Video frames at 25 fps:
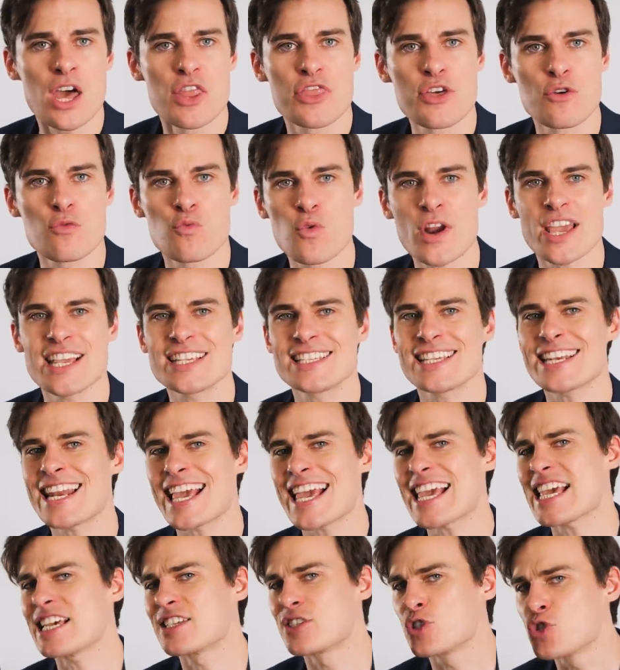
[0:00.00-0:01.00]
The reason
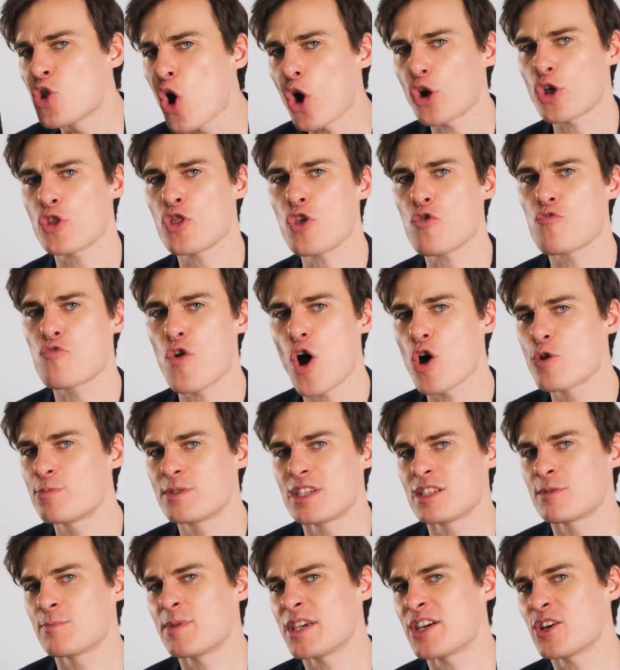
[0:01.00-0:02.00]
he is not on the
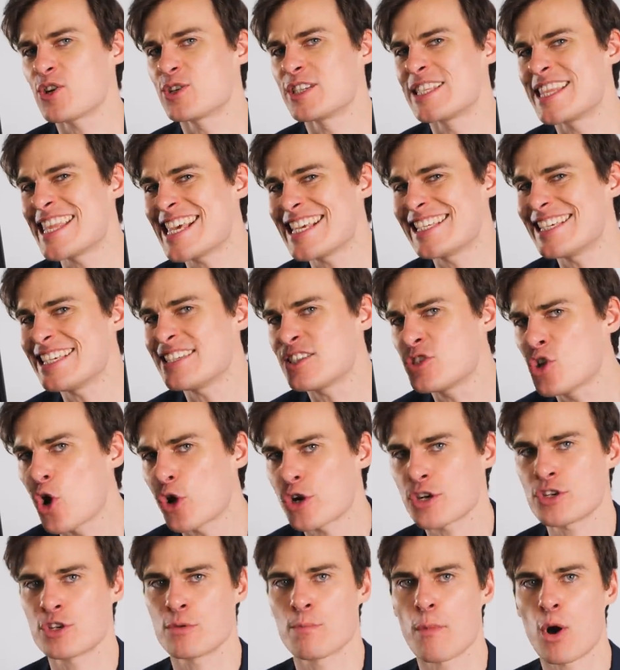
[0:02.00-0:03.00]
ropes is because this is
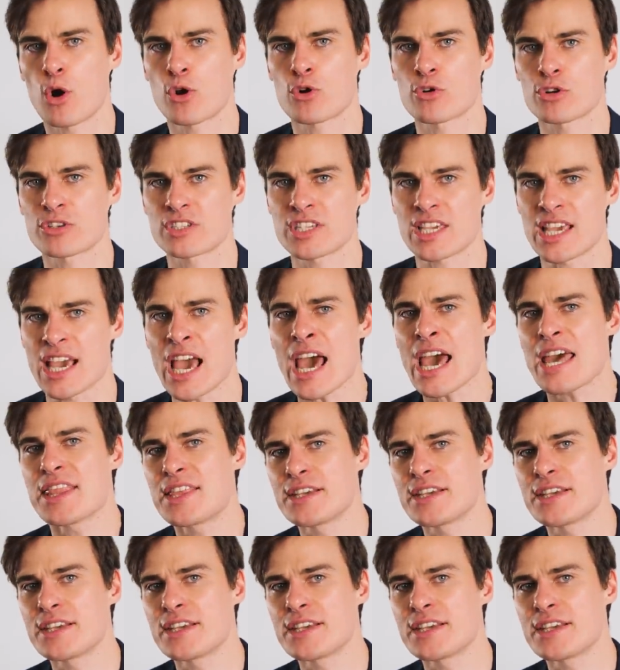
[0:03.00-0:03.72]
not a democracy.